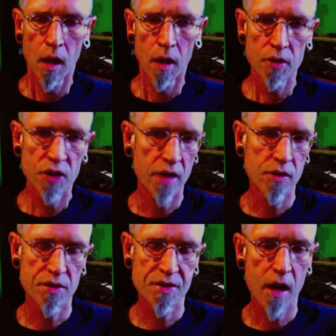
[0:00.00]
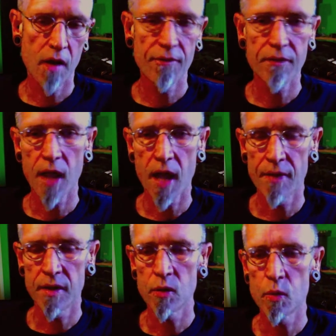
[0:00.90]
change yourself, and
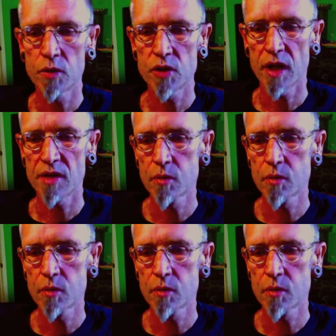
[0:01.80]
then you will change the